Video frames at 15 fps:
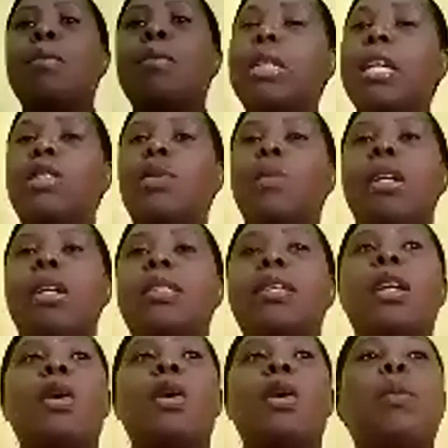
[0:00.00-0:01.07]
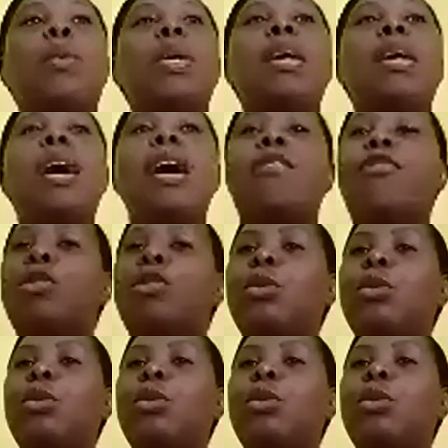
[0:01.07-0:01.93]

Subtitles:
But guess what? We have